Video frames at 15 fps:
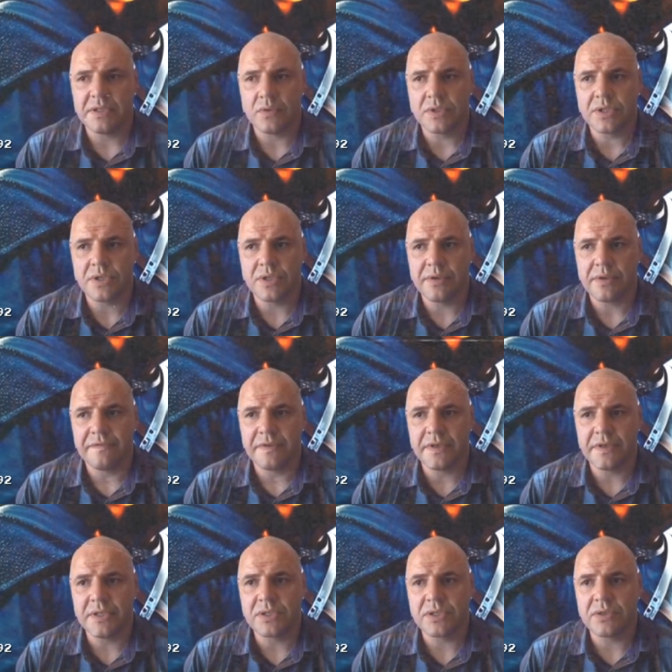It also
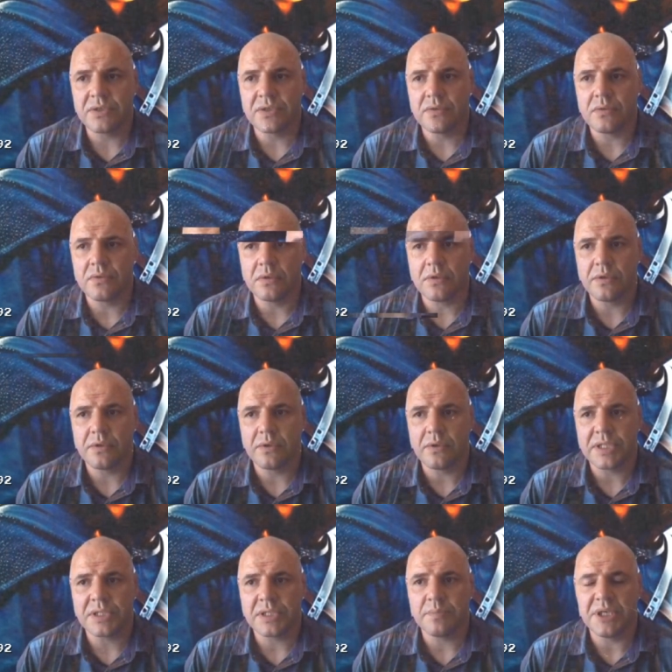refers to
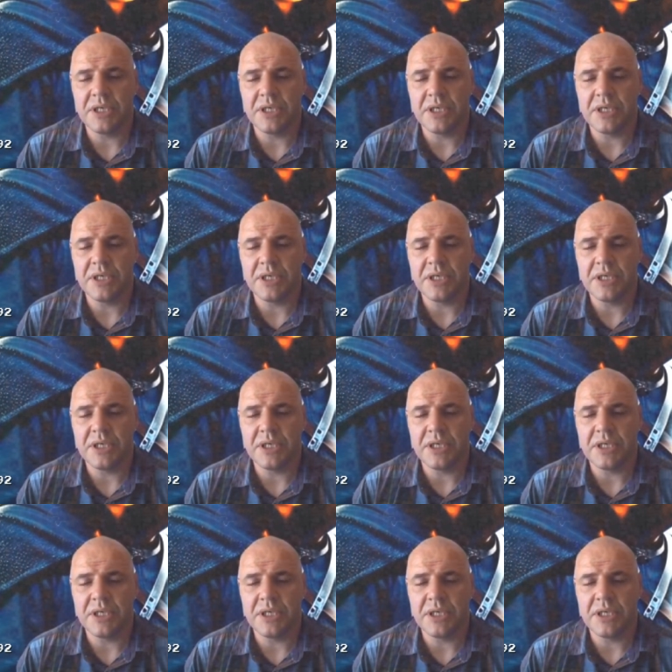Christ